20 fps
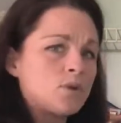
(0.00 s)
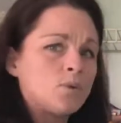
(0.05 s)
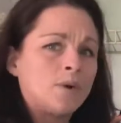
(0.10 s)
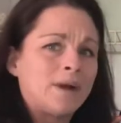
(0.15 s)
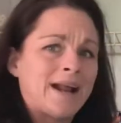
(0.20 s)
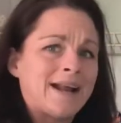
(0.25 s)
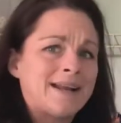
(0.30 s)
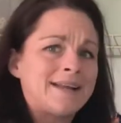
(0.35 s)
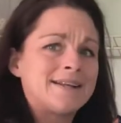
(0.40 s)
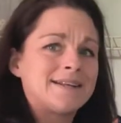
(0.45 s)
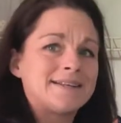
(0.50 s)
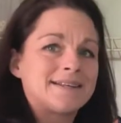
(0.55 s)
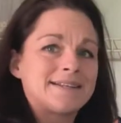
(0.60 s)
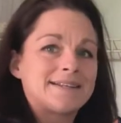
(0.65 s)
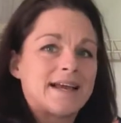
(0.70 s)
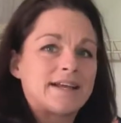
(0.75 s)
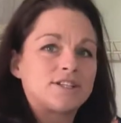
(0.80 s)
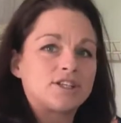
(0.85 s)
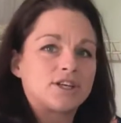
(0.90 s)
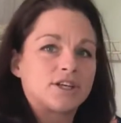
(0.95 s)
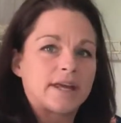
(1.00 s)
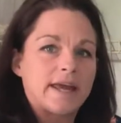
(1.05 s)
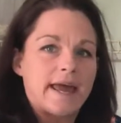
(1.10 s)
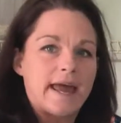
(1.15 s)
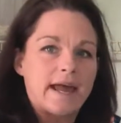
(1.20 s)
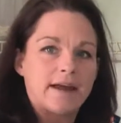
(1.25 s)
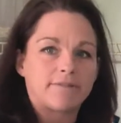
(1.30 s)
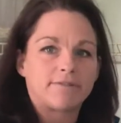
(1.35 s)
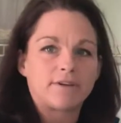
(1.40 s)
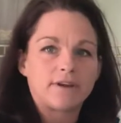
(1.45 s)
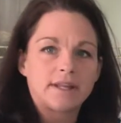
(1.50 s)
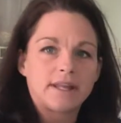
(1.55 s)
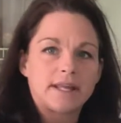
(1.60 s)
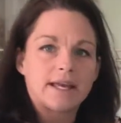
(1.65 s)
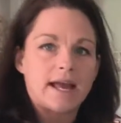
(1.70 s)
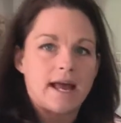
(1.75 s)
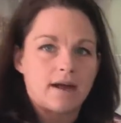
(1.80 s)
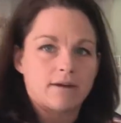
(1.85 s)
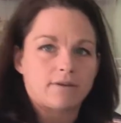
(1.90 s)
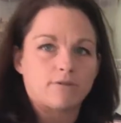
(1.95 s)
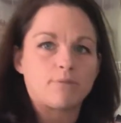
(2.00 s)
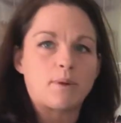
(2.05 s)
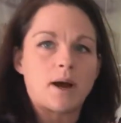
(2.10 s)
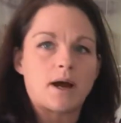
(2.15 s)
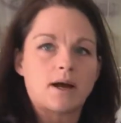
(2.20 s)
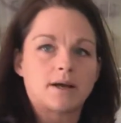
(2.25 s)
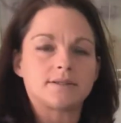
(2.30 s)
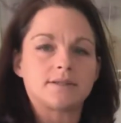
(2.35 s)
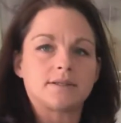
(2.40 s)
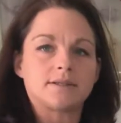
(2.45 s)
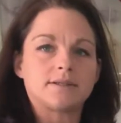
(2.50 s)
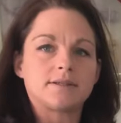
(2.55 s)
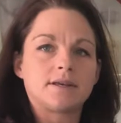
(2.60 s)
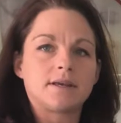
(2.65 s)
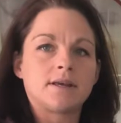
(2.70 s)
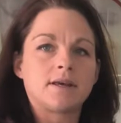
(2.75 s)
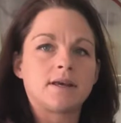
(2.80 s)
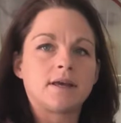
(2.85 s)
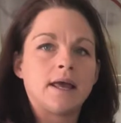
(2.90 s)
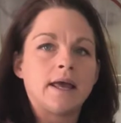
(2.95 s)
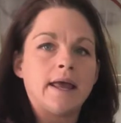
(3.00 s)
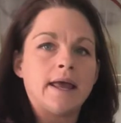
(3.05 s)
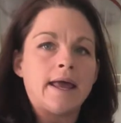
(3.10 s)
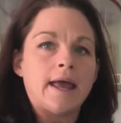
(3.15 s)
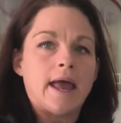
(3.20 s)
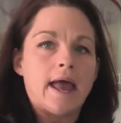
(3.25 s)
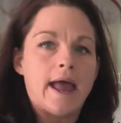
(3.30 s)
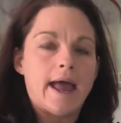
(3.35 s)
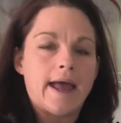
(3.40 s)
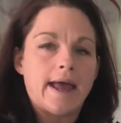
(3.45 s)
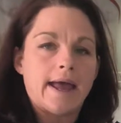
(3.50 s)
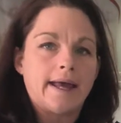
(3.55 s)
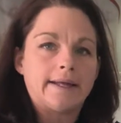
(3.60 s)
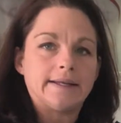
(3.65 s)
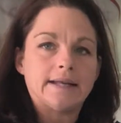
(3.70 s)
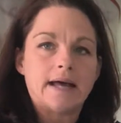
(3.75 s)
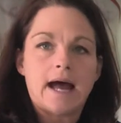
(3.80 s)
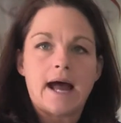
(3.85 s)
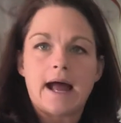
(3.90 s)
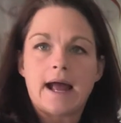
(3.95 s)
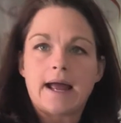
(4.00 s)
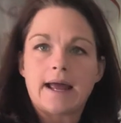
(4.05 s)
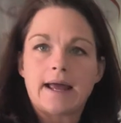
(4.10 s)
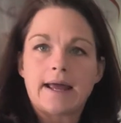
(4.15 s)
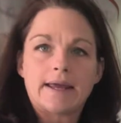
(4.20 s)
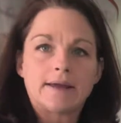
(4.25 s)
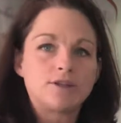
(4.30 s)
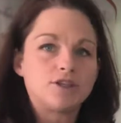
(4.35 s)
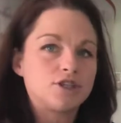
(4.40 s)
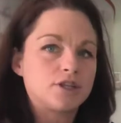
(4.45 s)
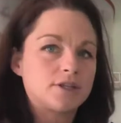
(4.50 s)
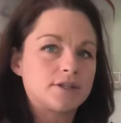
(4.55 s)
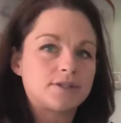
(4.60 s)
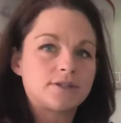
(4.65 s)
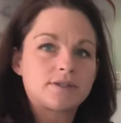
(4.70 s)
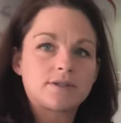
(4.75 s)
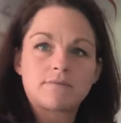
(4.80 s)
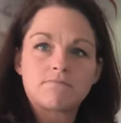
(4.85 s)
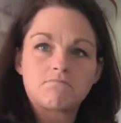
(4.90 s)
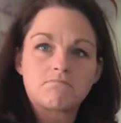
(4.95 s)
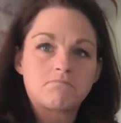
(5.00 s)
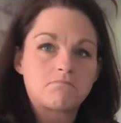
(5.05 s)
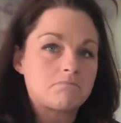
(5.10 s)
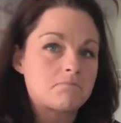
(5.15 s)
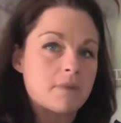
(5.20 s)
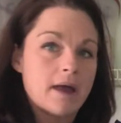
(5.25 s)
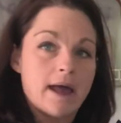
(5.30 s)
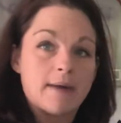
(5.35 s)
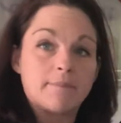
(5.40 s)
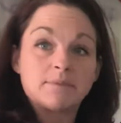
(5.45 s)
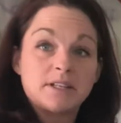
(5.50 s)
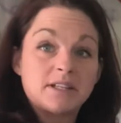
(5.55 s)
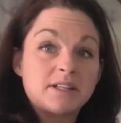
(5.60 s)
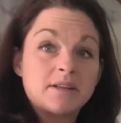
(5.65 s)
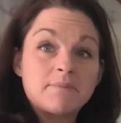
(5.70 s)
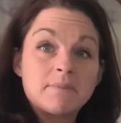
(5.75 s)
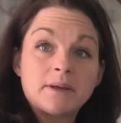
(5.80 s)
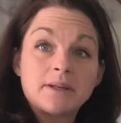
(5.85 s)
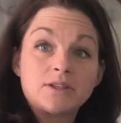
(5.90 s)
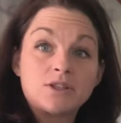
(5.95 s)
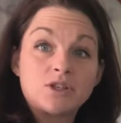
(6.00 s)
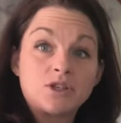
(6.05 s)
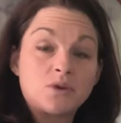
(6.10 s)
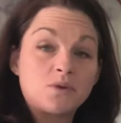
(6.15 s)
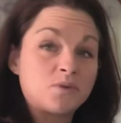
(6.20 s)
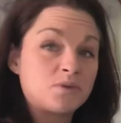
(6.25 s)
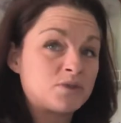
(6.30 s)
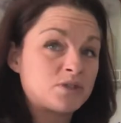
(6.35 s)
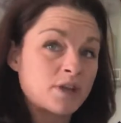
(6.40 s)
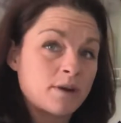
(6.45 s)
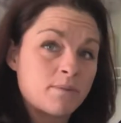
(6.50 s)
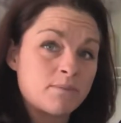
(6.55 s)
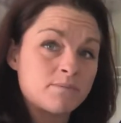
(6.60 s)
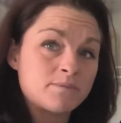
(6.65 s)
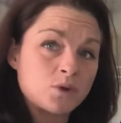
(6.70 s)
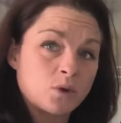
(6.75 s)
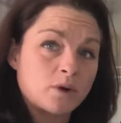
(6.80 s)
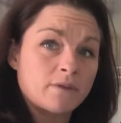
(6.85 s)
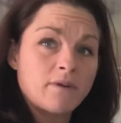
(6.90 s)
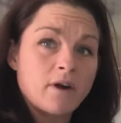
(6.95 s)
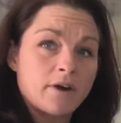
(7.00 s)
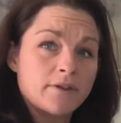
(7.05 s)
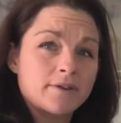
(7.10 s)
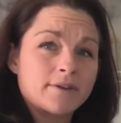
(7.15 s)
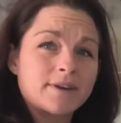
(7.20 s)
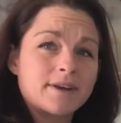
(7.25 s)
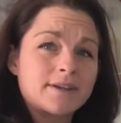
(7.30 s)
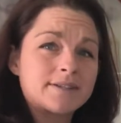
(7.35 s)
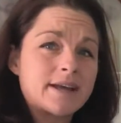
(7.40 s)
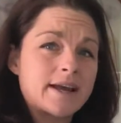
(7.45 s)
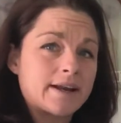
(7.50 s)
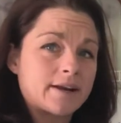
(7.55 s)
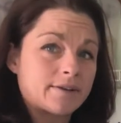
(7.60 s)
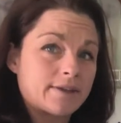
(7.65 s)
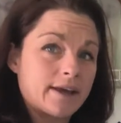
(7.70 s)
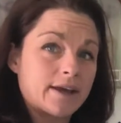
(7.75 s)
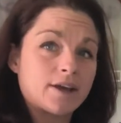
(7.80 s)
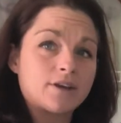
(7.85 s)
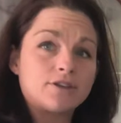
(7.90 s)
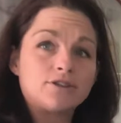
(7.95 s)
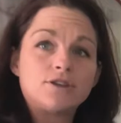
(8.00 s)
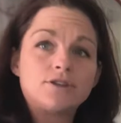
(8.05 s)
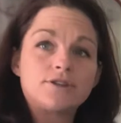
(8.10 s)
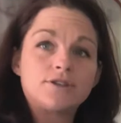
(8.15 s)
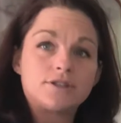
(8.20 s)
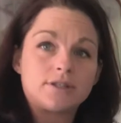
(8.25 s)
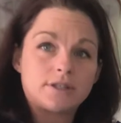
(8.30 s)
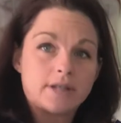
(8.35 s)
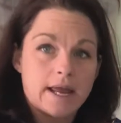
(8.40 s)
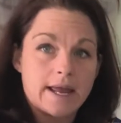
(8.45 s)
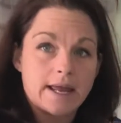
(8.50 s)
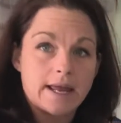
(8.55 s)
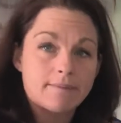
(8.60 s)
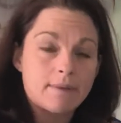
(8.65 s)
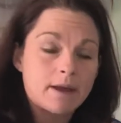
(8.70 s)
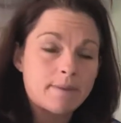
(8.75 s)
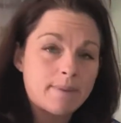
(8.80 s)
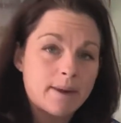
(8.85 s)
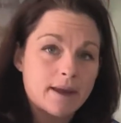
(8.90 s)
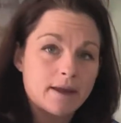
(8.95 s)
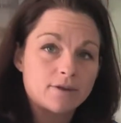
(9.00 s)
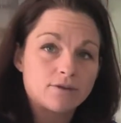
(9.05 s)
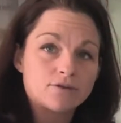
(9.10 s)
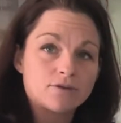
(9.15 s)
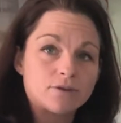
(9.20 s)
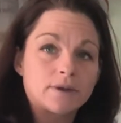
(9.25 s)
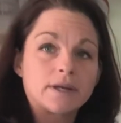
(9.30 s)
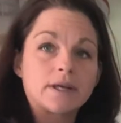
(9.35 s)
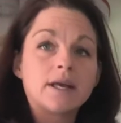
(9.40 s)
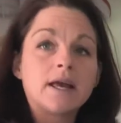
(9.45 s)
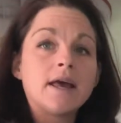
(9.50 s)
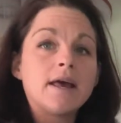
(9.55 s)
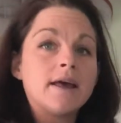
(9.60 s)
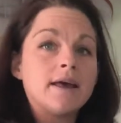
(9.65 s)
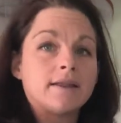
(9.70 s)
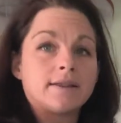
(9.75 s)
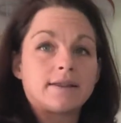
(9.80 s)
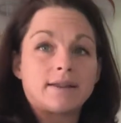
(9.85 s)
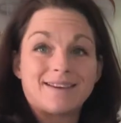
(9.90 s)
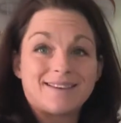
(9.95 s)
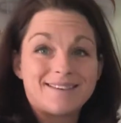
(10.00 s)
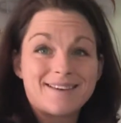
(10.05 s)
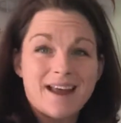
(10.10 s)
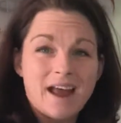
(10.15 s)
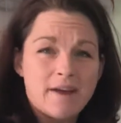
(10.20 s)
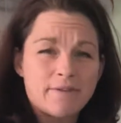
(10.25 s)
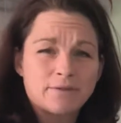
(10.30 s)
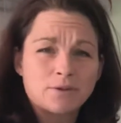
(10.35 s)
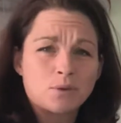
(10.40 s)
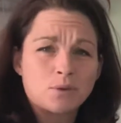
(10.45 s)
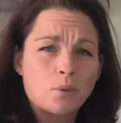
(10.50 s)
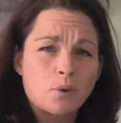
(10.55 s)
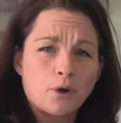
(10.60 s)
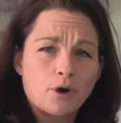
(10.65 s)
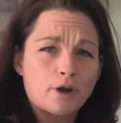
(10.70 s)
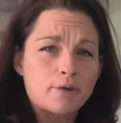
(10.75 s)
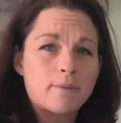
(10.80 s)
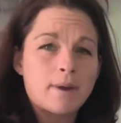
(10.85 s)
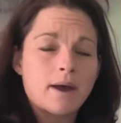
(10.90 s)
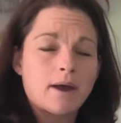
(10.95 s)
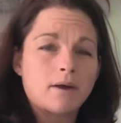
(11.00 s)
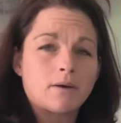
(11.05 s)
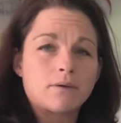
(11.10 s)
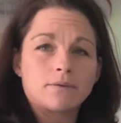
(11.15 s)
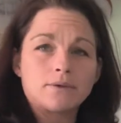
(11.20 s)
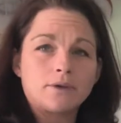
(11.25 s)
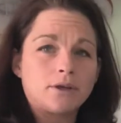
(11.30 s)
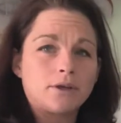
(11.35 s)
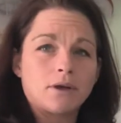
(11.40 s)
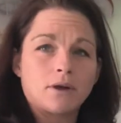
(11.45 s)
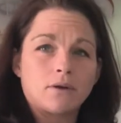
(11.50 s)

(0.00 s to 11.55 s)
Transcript: what I did is I took everything out of boxes and I just emptied them into some sort of other container that could just stay in my pantry, that didn't have to worry about,